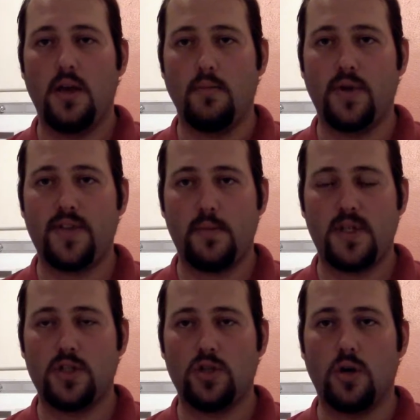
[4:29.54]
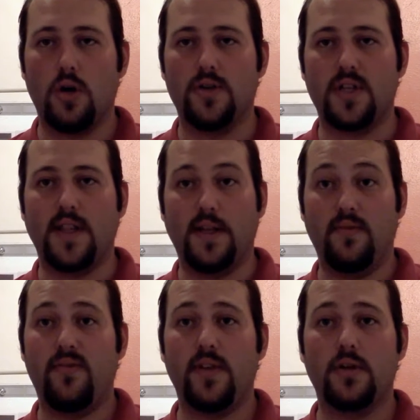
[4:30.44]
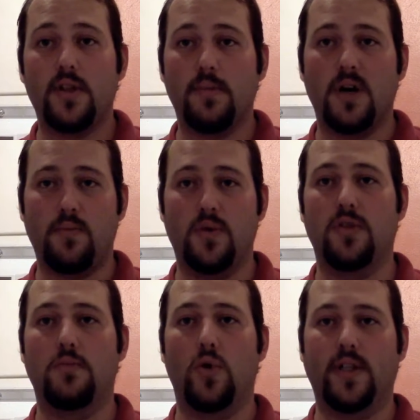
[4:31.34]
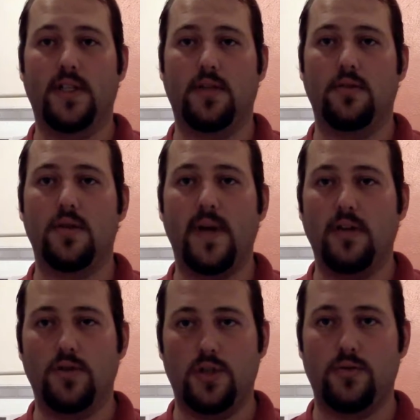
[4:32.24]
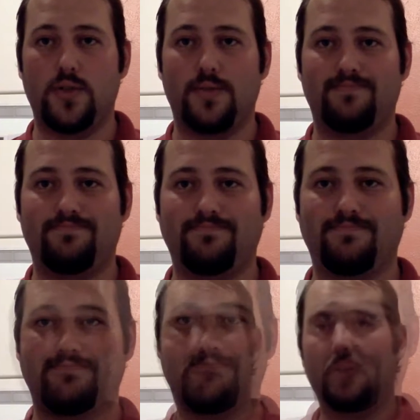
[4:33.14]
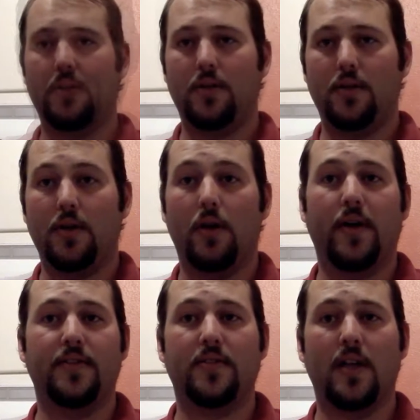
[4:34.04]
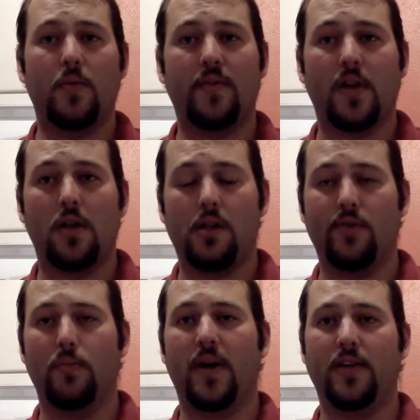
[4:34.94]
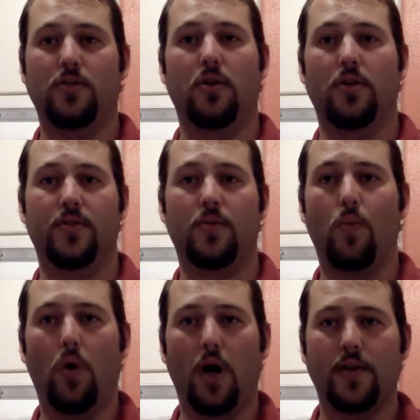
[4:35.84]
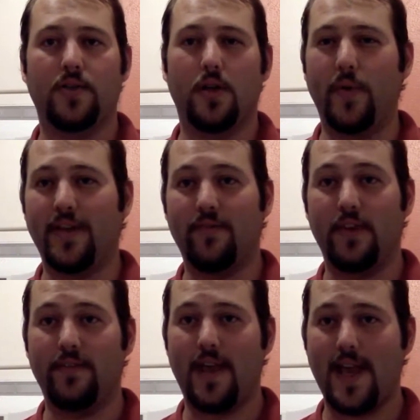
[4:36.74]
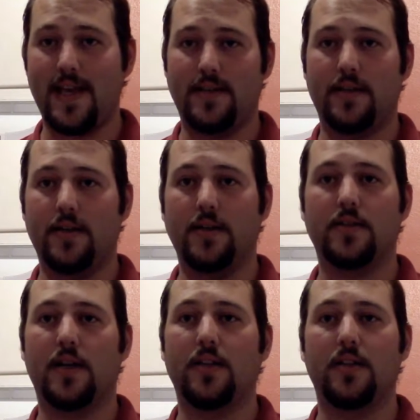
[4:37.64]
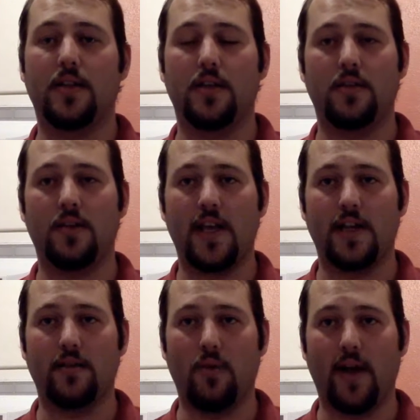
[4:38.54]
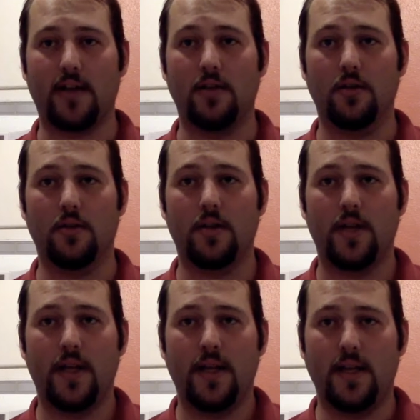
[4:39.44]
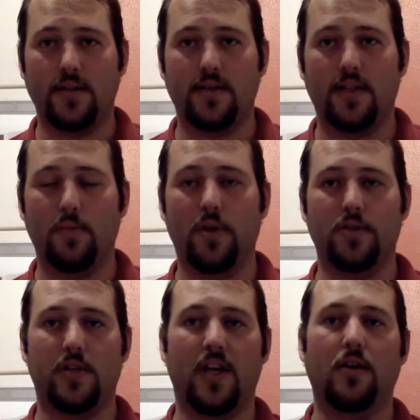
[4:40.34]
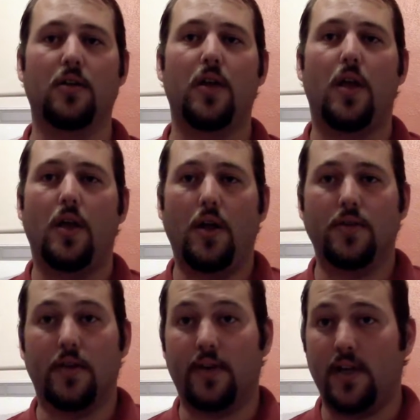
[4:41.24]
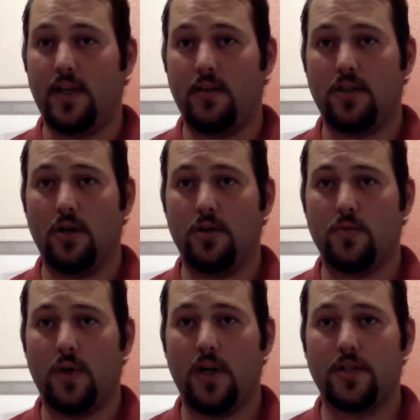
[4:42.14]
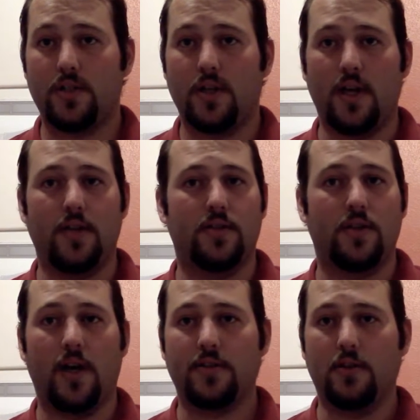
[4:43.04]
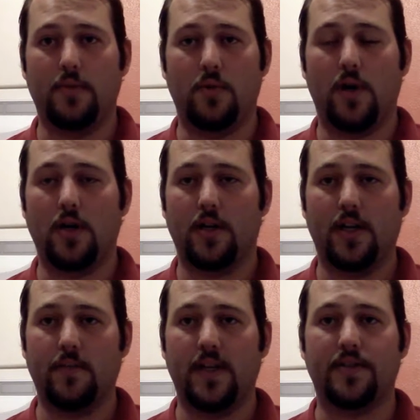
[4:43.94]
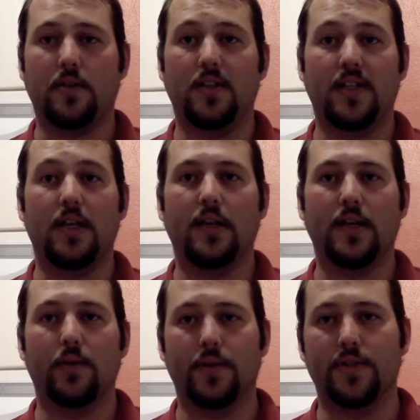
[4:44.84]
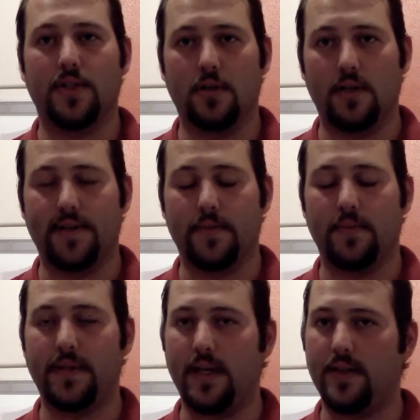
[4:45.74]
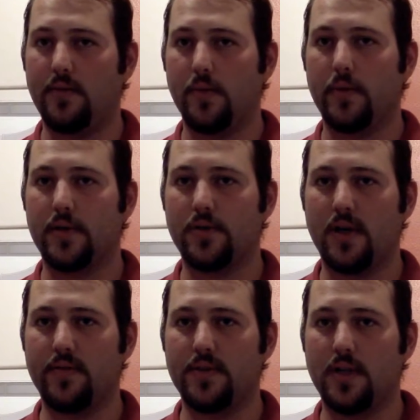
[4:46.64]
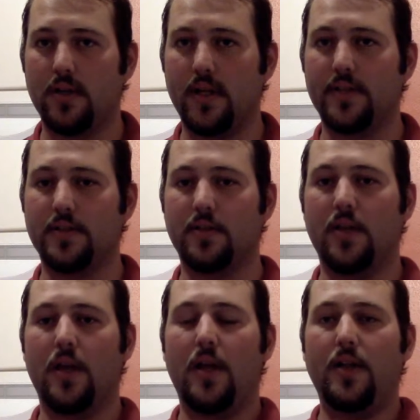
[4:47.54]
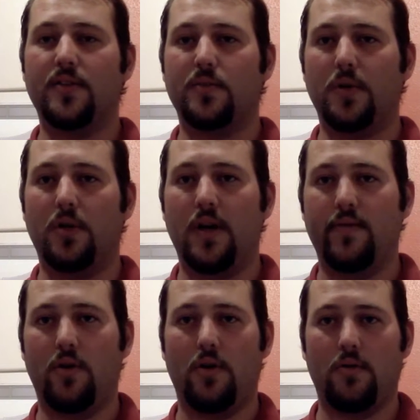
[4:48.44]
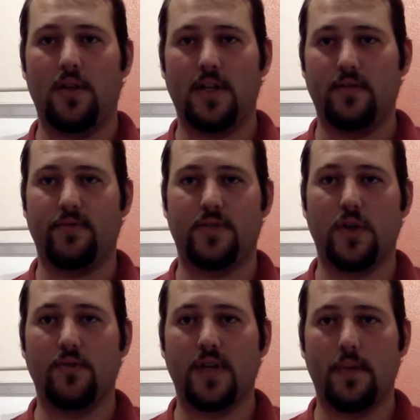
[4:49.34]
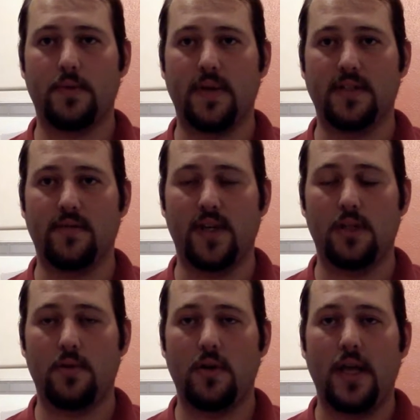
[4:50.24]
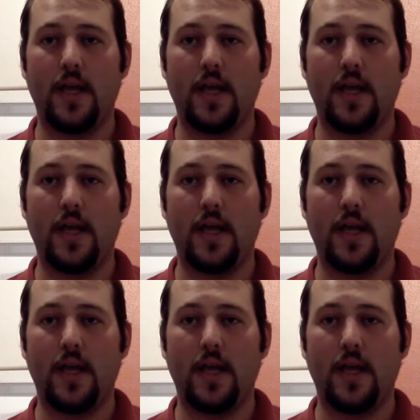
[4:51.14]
put them in the jars, and then fill them up with the boiling tomato juice. Alright, so now we've got all of our pint jars washed. Now we can fit 8 inside the canning rack here, inside the pressure canner. So I've got 8 jars washed, just hot soapy water, got them nice and clean. Now we're going to sterilize them. I think what we're going to try for sterilizing, since we don't have a whole lot of stovetop space available,